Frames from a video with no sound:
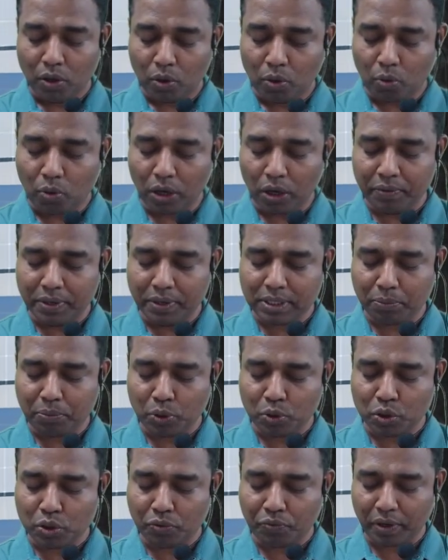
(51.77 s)
What are we
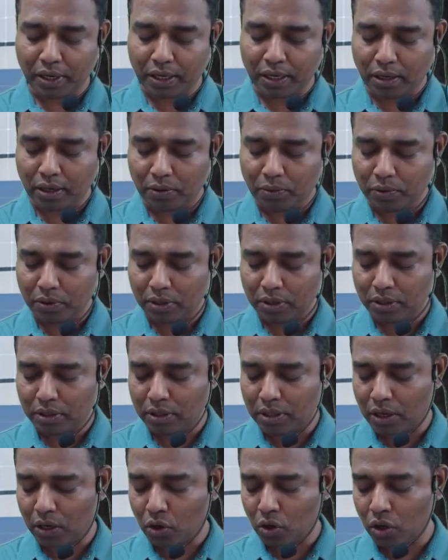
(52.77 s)
supposed to find out?
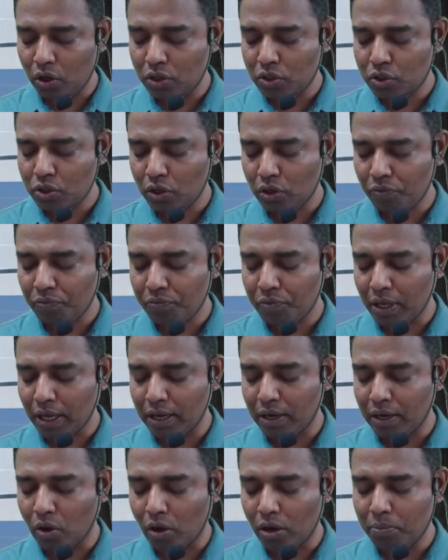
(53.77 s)
The cost of a
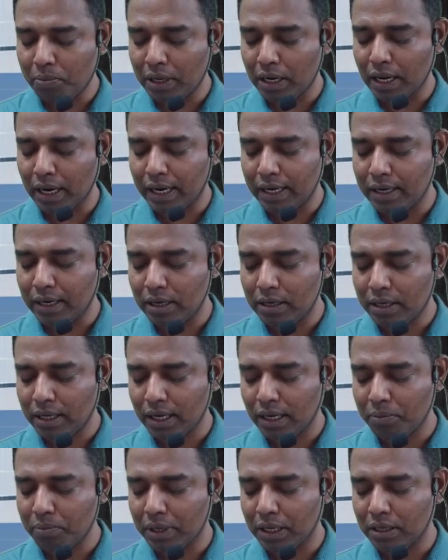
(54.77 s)
normal idle
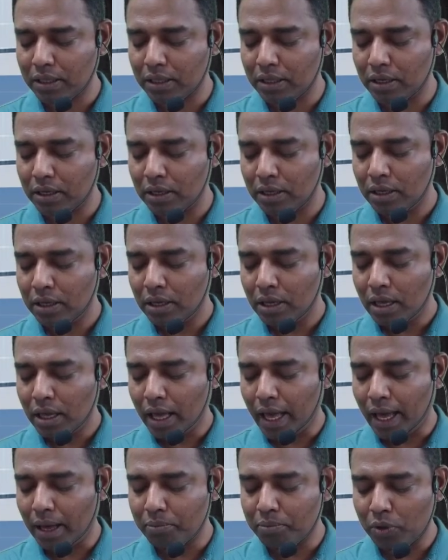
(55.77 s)
time and the
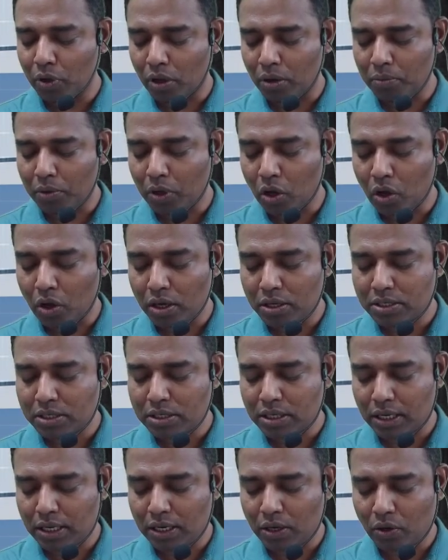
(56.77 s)
abnormal cost,
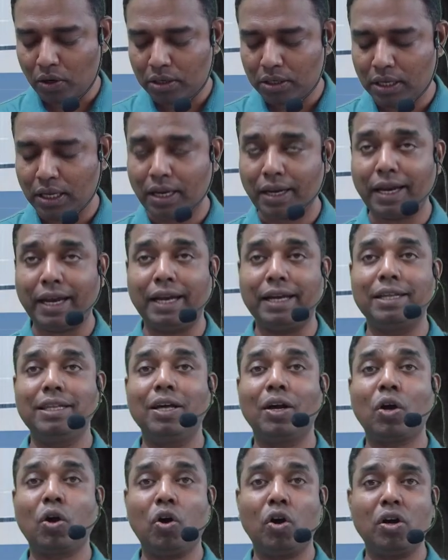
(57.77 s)
not the rate. The
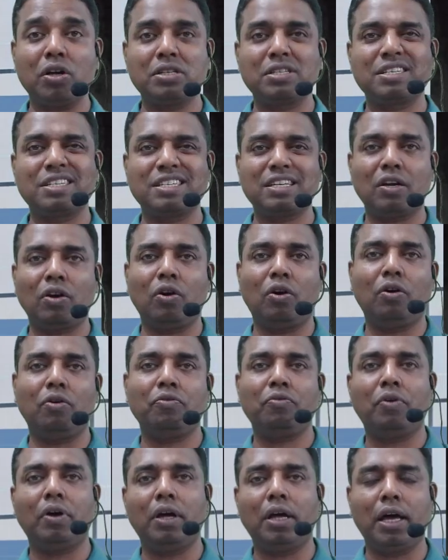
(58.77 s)
cost
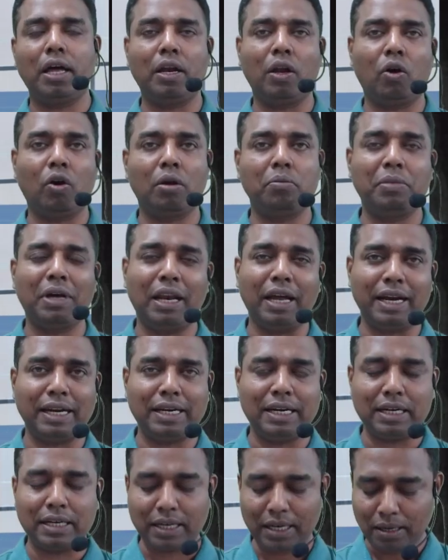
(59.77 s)
of normal
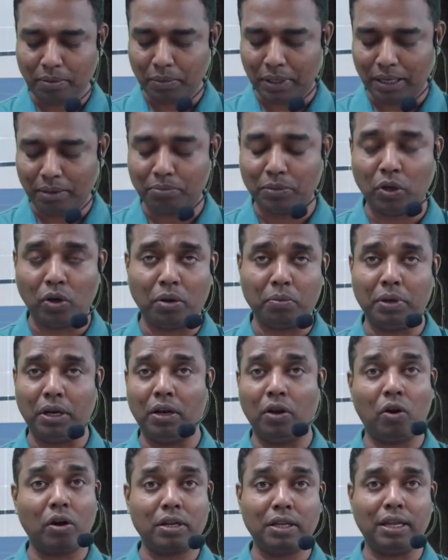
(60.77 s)
idle time and abnormal,
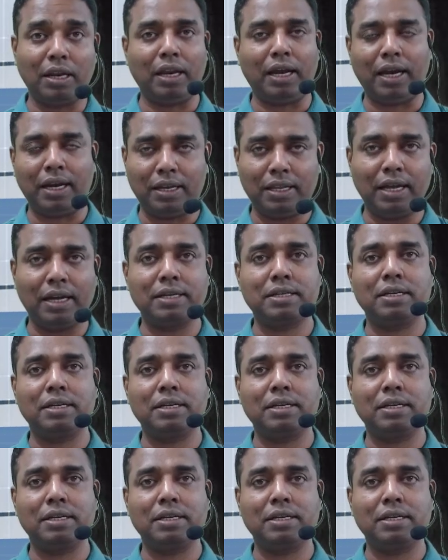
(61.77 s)
not the rate.